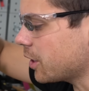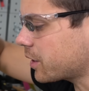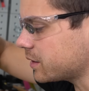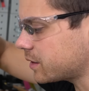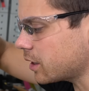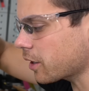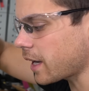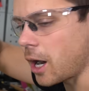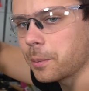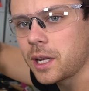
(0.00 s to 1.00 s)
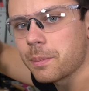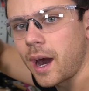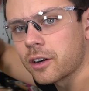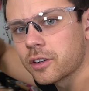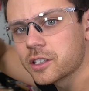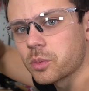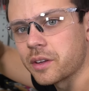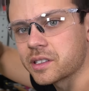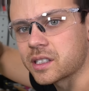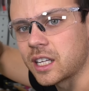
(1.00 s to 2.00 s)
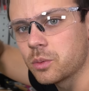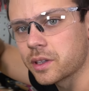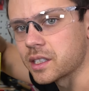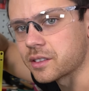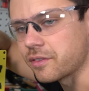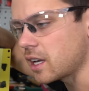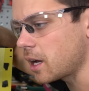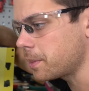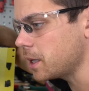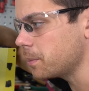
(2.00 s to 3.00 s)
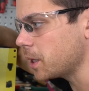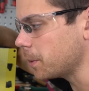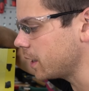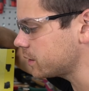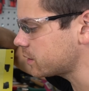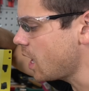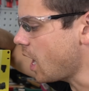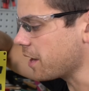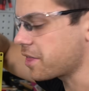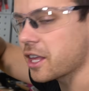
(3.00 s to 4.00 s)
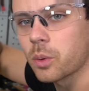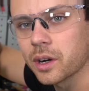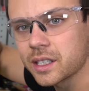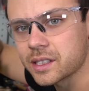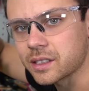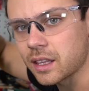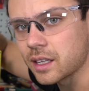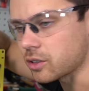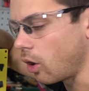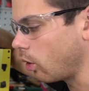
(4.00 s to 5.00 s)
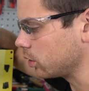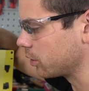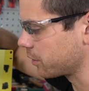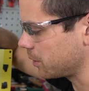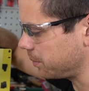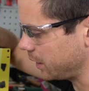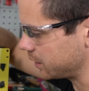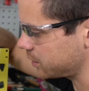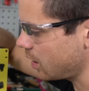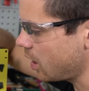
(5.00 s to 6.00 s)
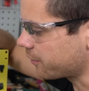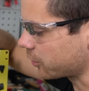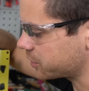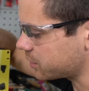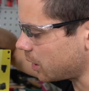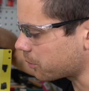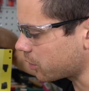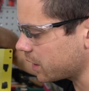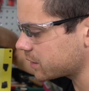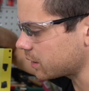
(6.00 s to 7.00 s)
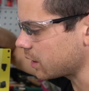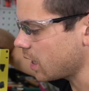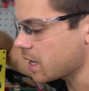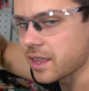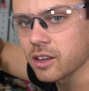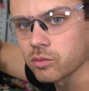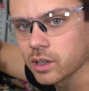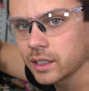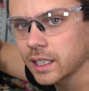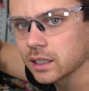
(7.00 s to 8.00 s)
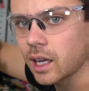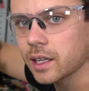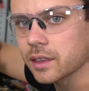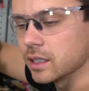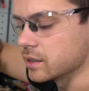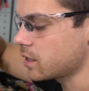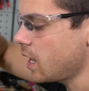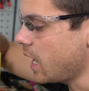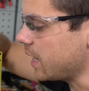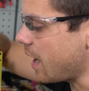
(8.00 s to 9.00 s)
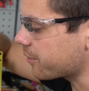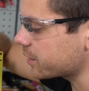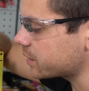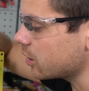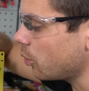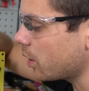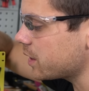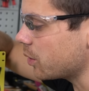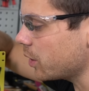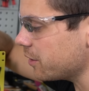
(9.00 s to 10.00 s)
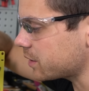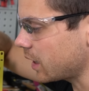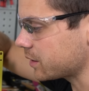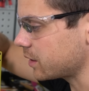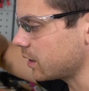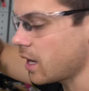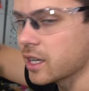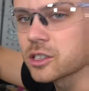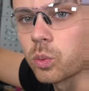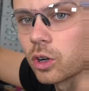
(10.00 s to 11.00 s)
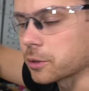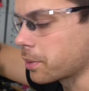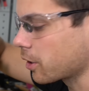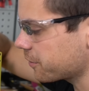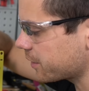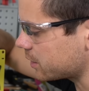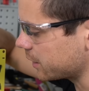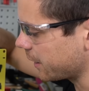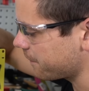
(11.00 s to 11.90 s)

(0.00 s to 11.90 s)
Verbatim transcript: Now, considering how many batteries we've seen with this VIP BMS, I think we're gonna see these all over the place. For some reason, they really like these, and every single one that we've tested has worked perfectly.